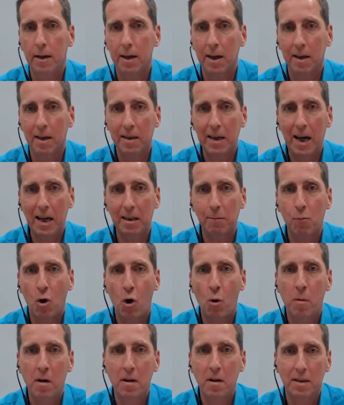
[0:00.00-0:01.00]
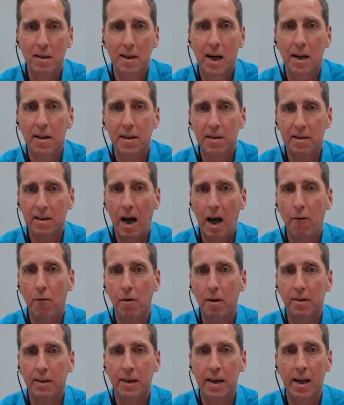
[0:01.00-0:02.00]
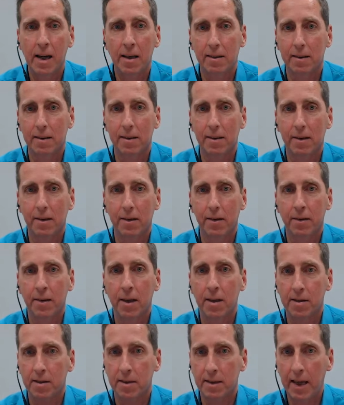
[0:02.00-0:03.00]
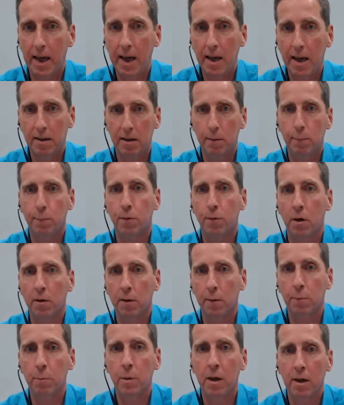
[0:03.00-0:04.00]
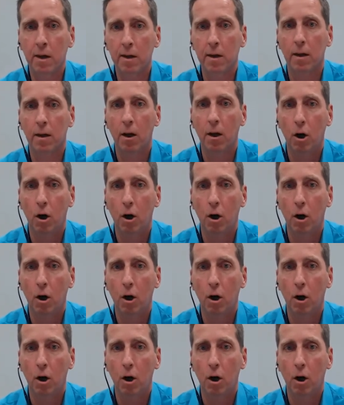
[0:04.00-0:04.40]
In that moment, I discovered that the stand in front of me